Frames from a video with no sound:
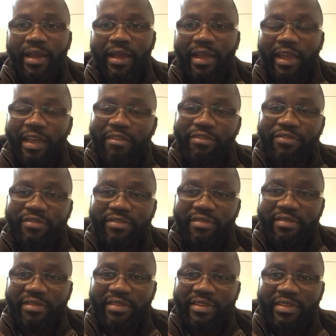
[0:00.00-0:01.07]
if
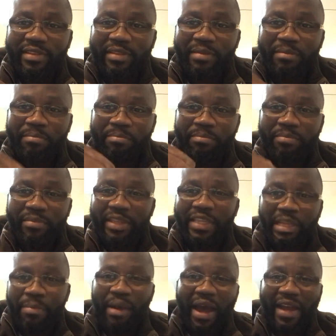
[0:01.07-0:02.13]
the
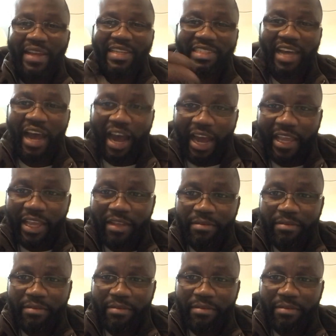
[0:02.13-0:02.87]
demand is high,